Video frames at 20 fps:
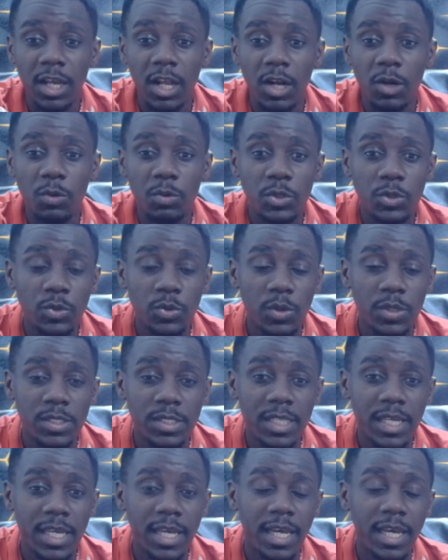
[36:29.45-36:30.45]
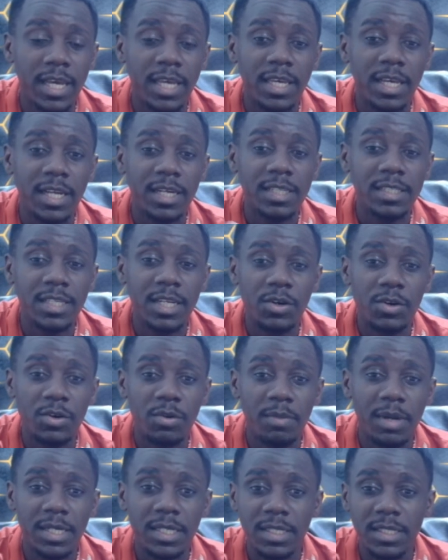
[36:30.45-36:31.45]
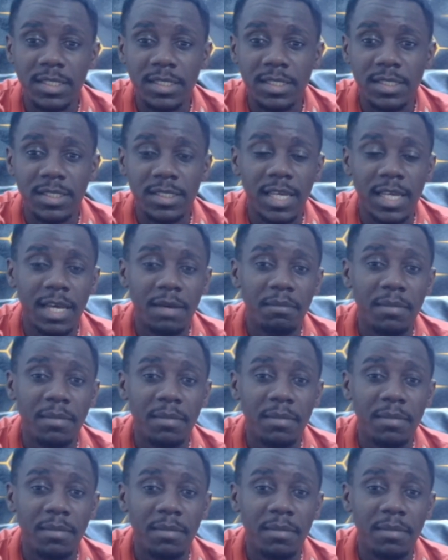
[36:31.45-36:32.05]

Luke Shaw is there. Lisandro Martinez is there.